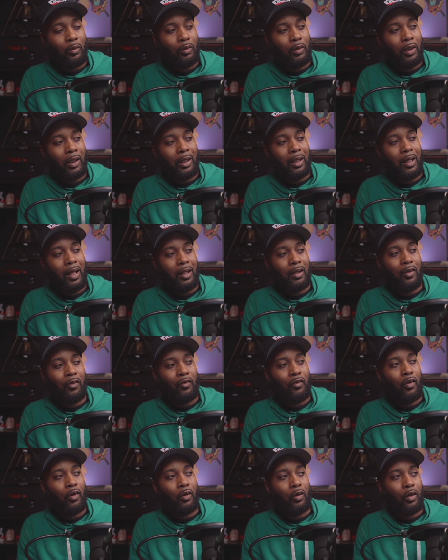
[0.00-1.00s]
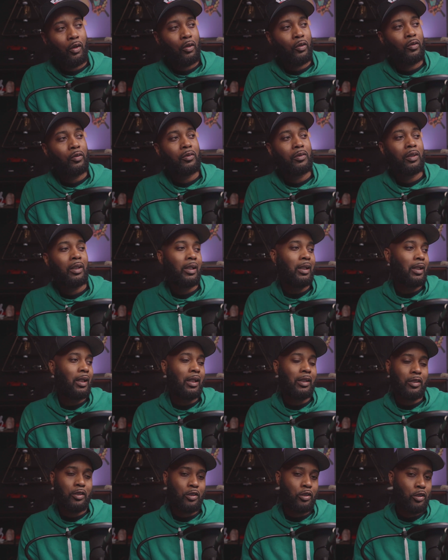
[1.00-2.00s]
looking at the photos, looking
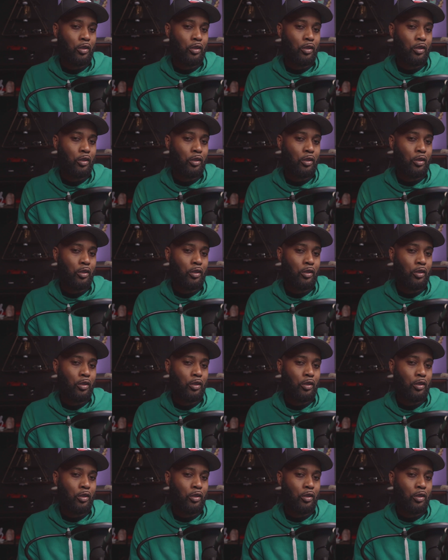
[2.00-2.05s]
at the